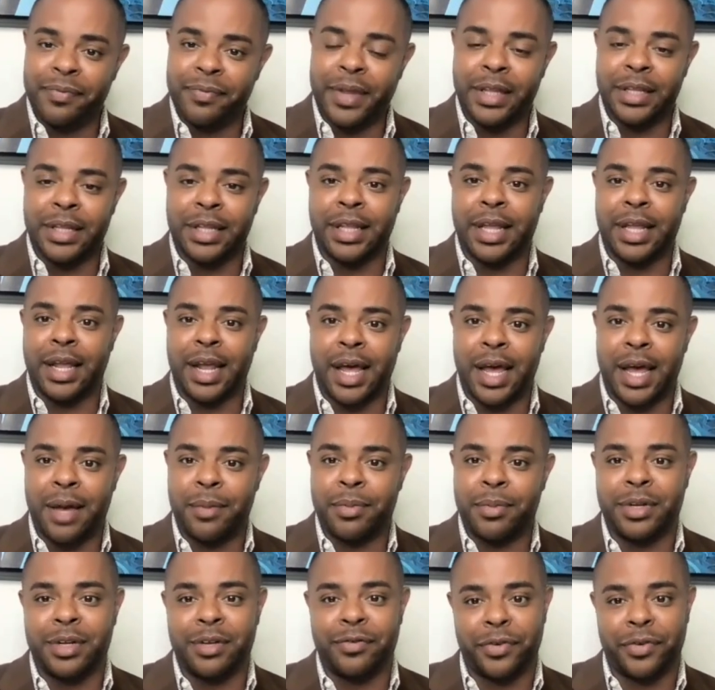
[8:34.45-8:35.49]
And then that
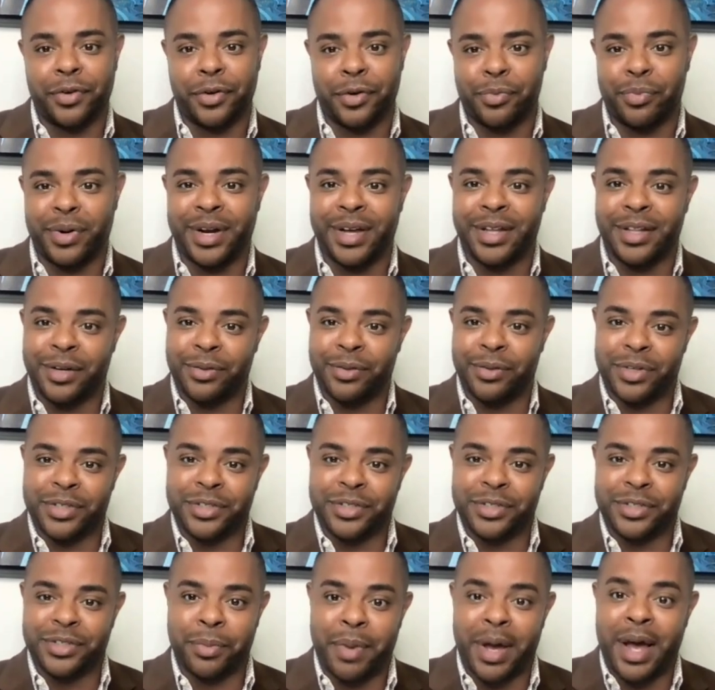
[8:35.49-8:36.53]
habit, if you're a brand that
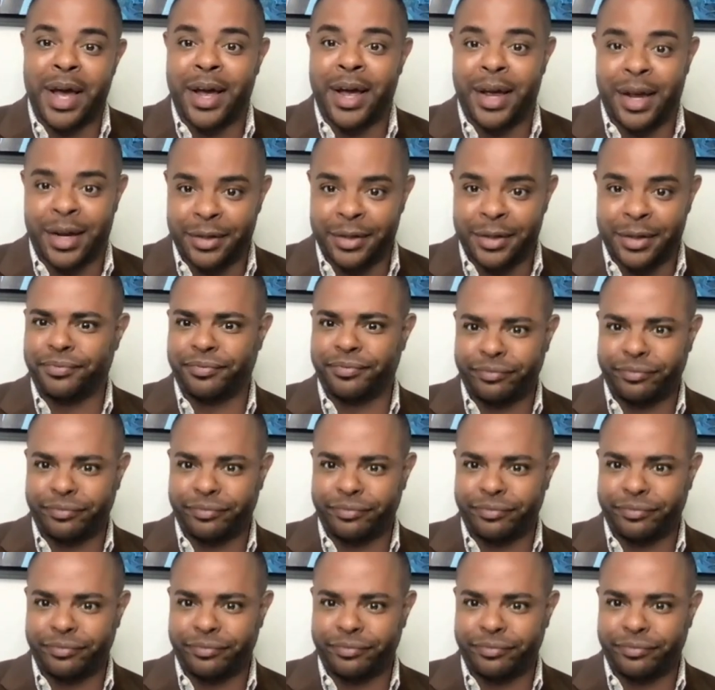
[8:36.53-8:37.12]
wants you to buy,